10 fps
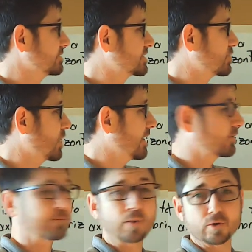squared
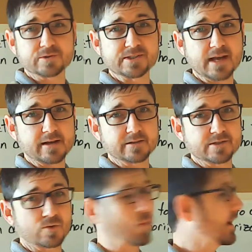per second
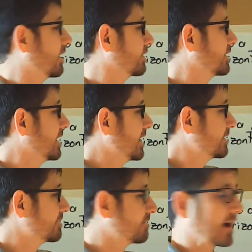squared
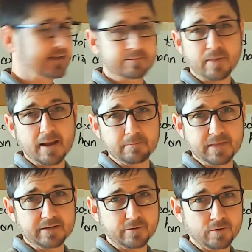divided by
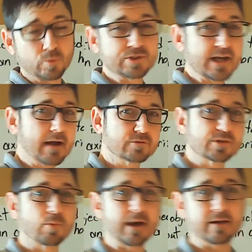meter, which
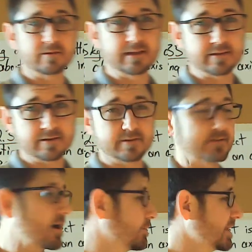algebraically the
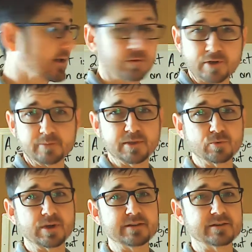denominator can be written